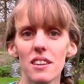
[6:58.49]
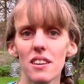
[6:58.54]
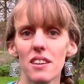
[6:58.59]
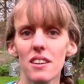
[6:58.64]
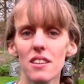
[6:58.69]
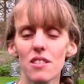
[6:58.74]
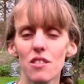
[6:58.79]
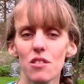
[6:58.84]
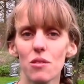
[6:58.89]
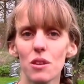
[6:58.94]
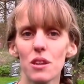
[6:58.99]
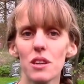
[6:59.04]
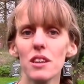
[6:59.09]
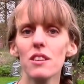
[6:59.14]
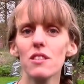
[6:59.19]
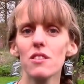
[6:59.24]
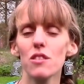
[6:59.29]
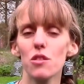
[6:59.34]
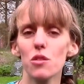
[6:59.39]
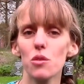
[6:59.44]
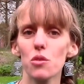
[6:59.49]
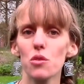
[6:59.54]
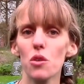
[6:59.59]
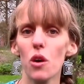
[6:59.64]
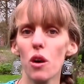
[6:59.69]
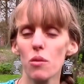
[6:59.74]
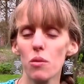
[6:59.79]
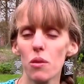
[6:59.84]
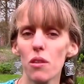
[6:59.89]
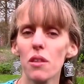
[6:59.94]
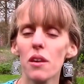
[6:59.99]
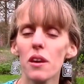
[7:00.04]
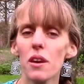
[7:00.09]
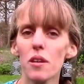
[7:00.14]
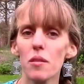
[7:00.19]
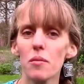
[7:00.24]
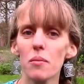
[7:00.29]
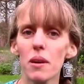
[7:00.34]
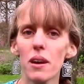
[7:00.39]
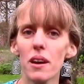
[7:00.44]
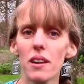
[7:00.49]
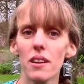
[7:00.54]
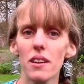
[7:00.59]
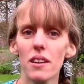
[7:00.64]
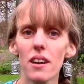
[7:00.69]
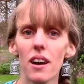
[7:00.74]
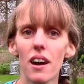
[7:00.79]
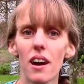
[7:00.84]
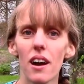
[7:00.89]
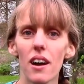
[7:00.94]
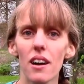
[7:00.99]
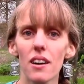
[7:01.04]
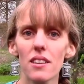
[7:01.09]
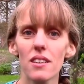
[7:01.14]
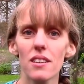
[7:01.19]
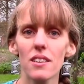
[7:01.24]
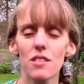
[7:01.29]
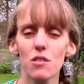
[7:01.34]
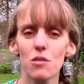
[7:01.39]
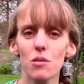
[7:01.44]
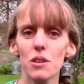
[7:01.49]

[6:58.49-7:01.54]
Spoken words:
it's really easy to talk with him, and he's really